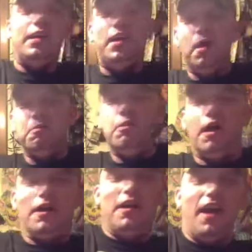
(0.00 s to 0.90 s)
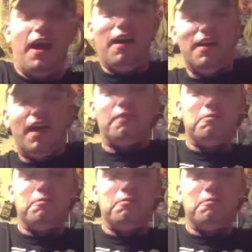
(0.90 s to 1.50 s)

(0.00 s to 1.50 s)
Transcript: Come running out like